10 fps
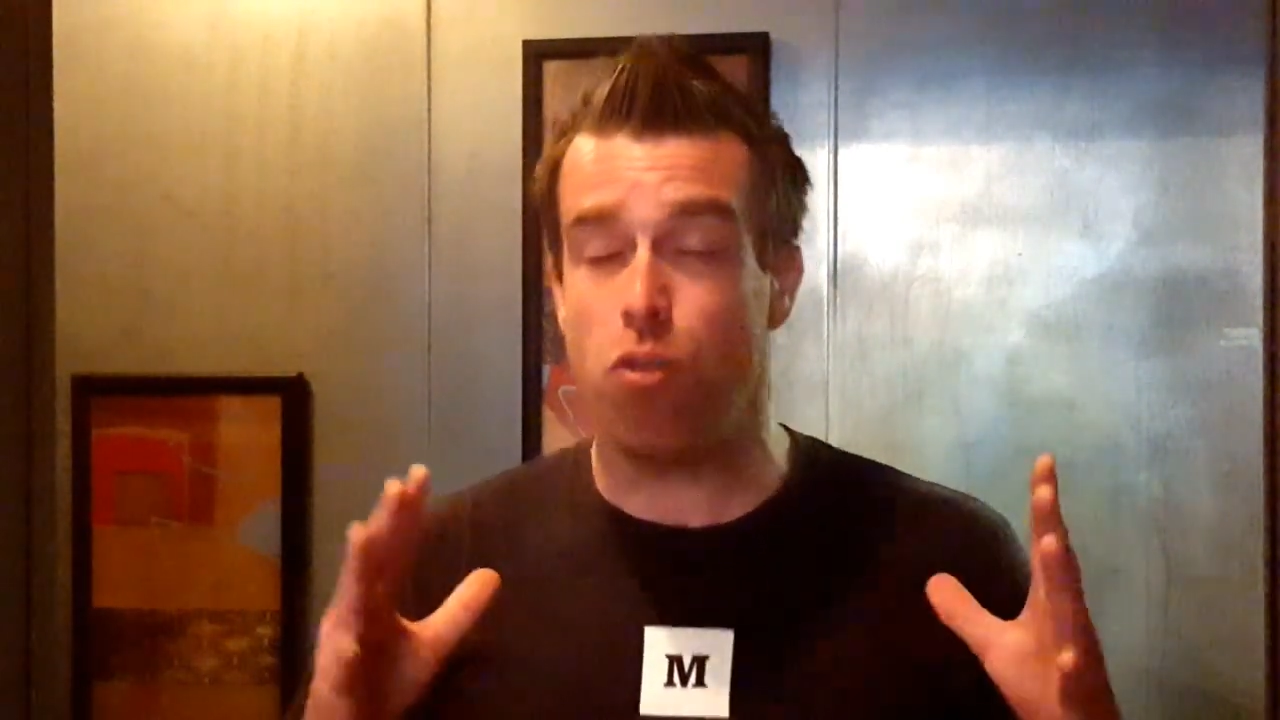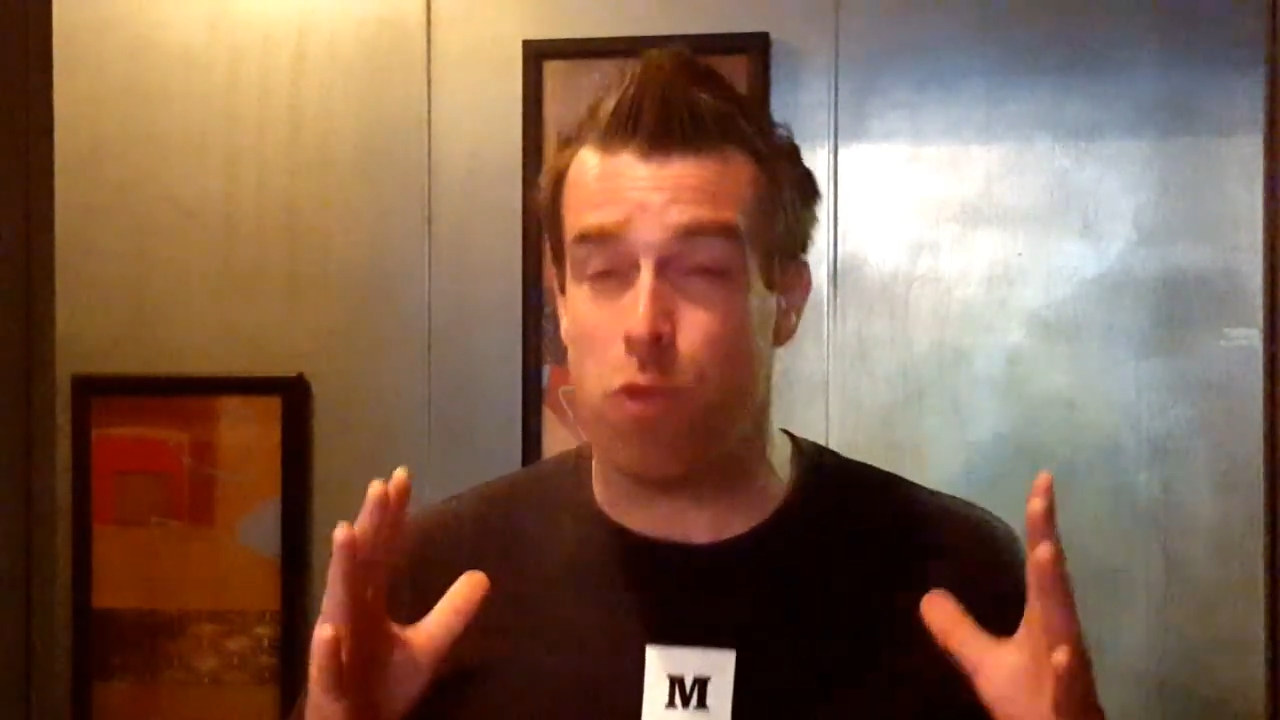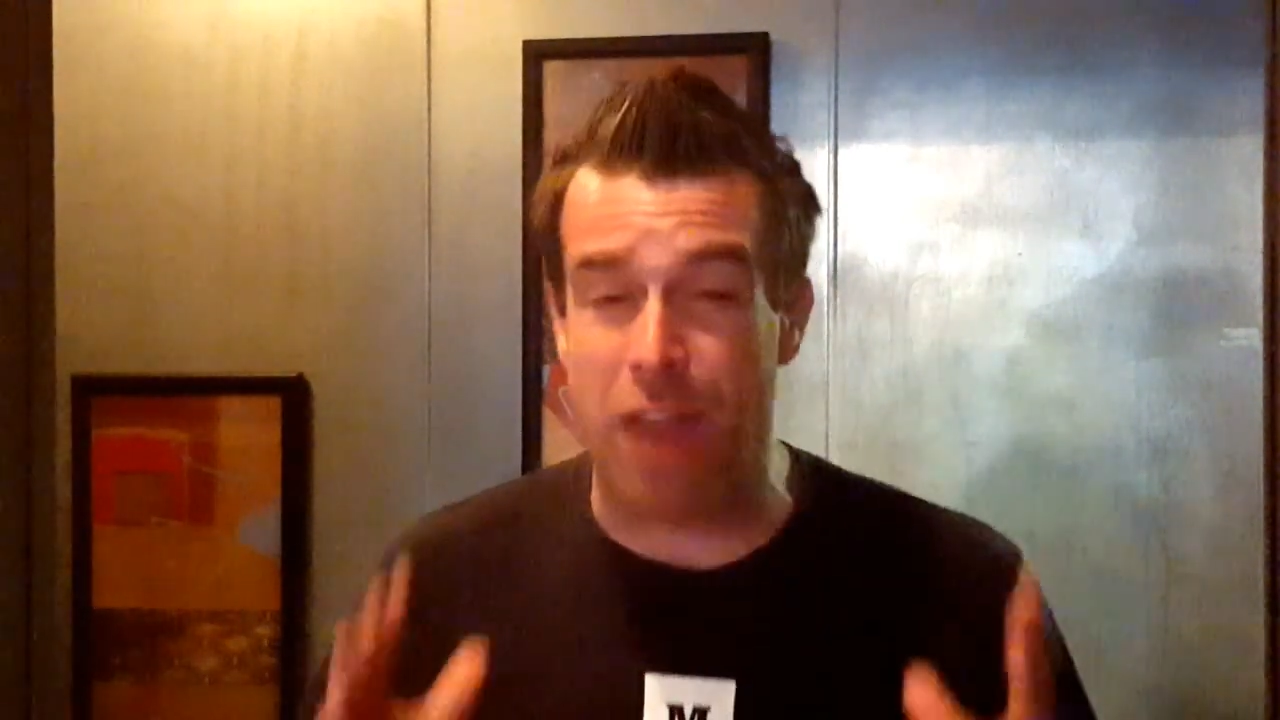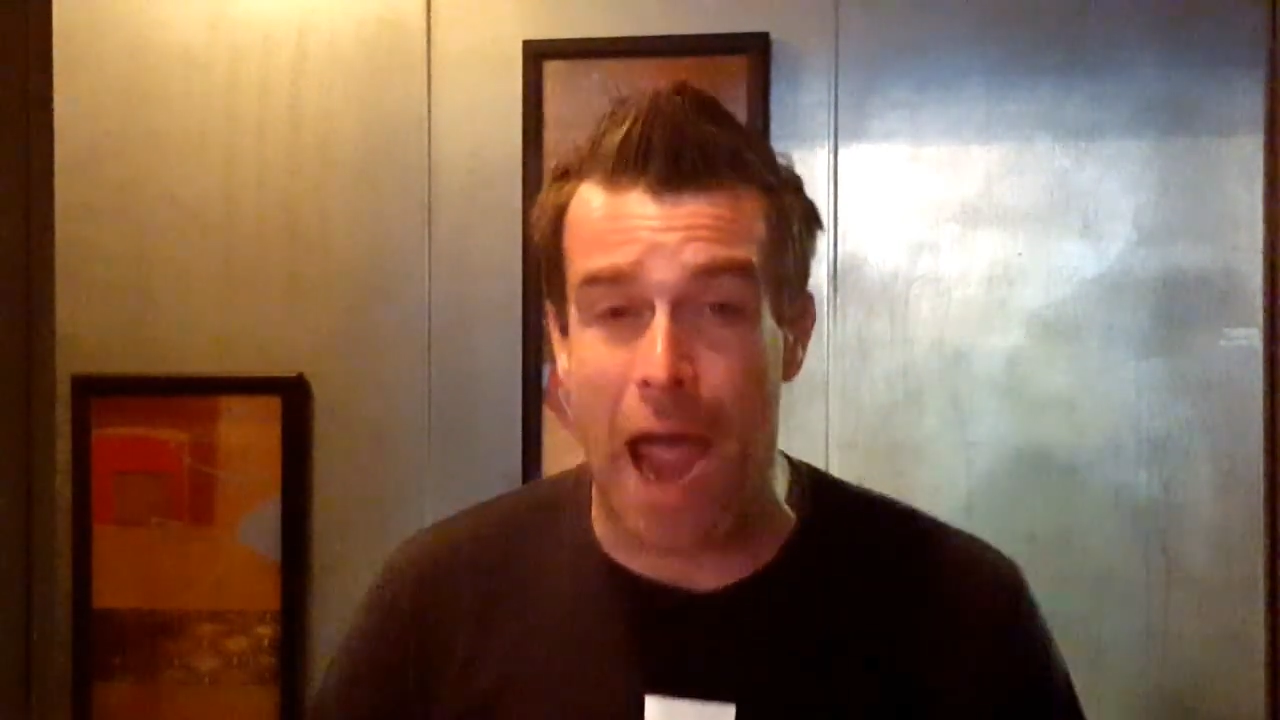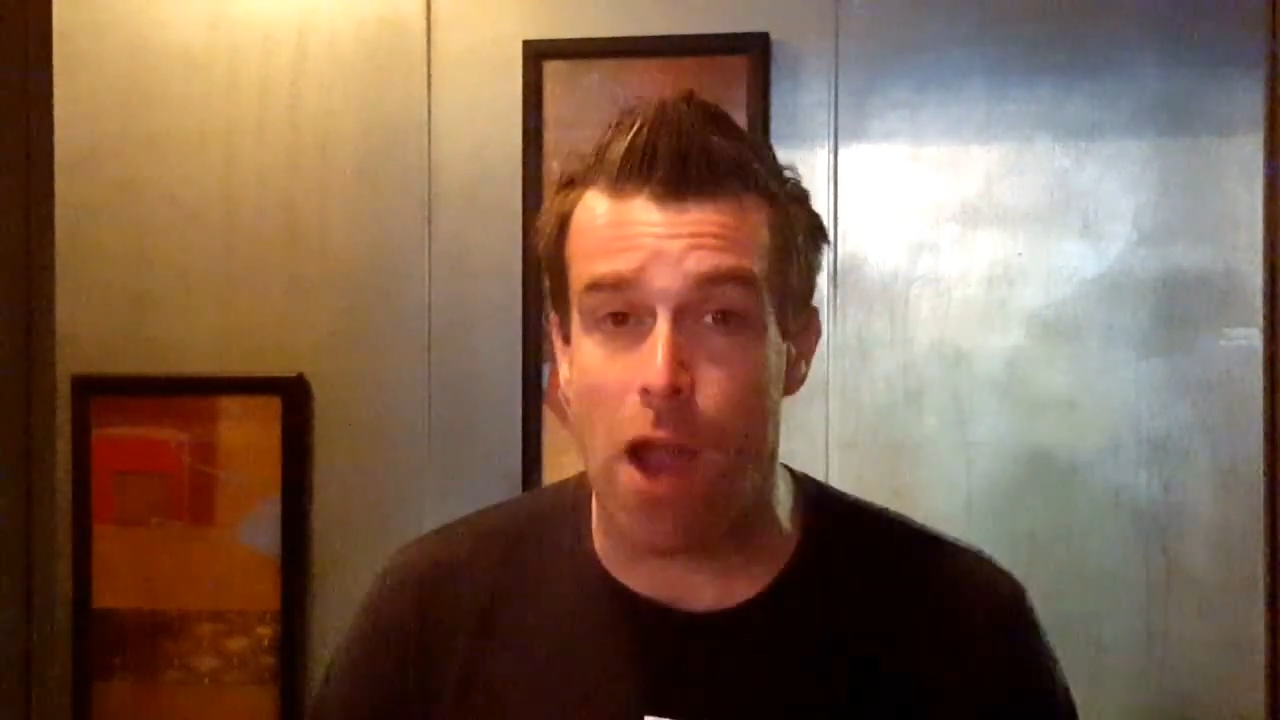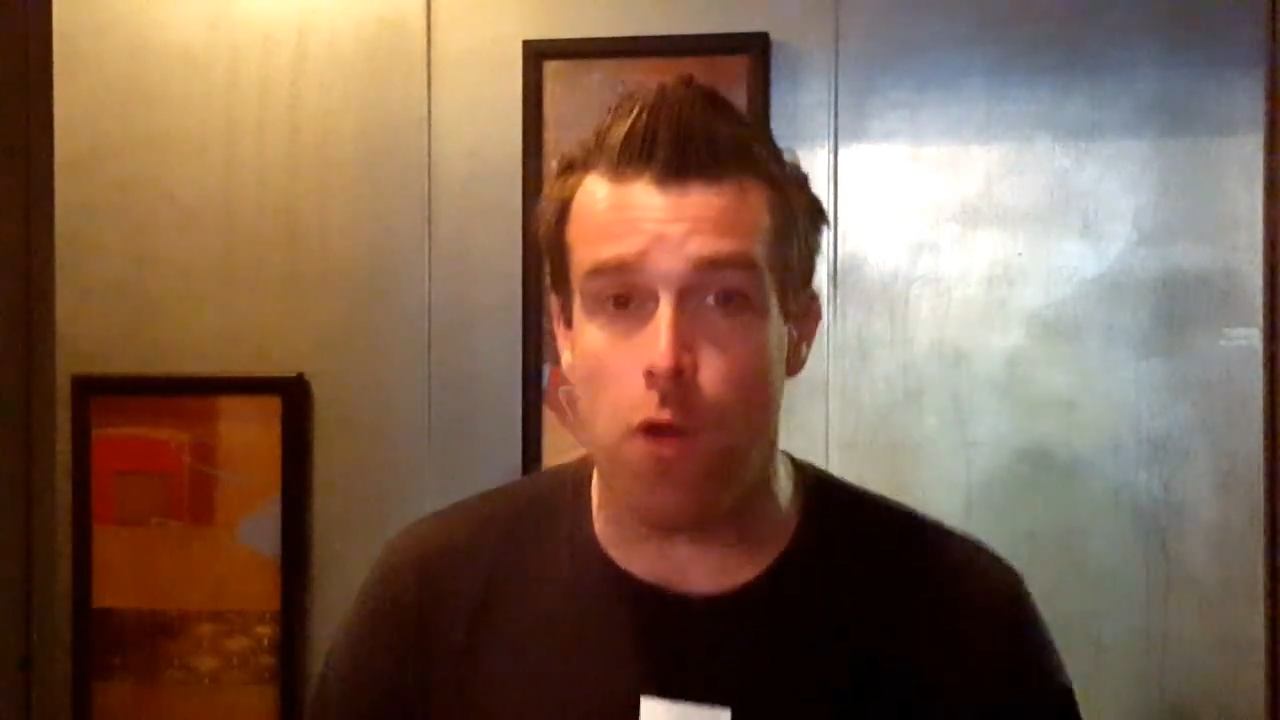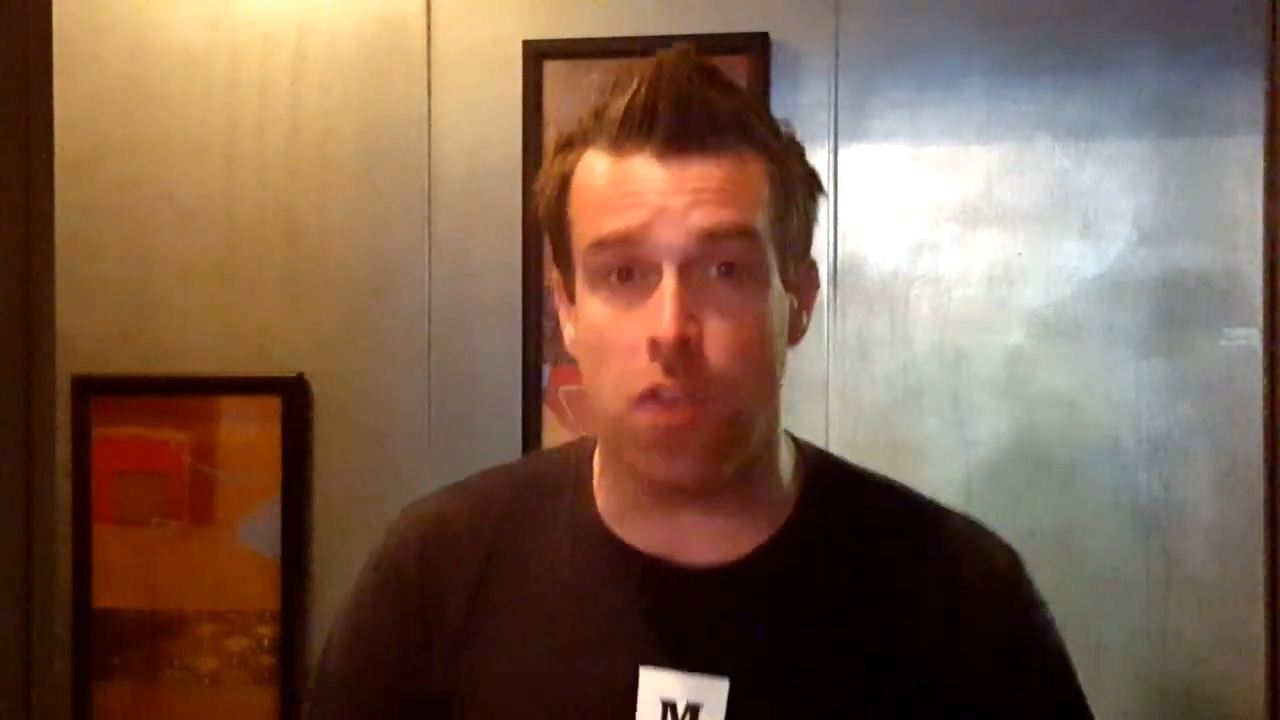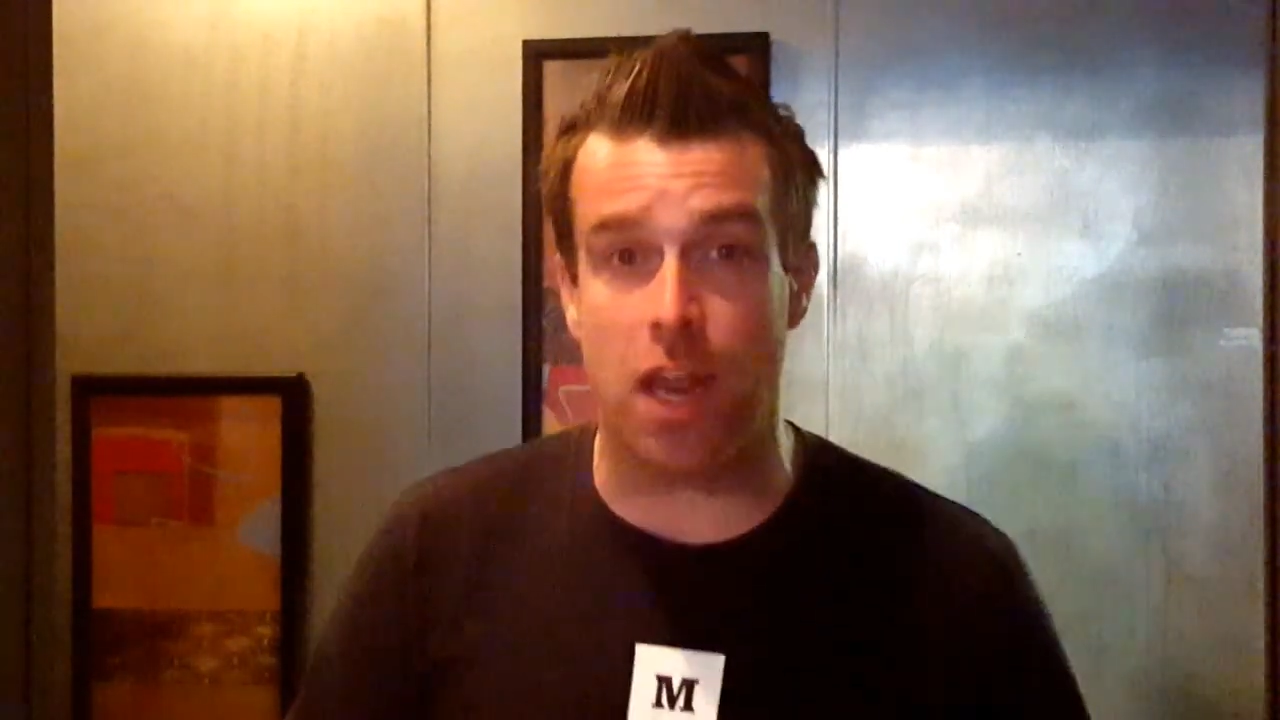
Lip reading: retiring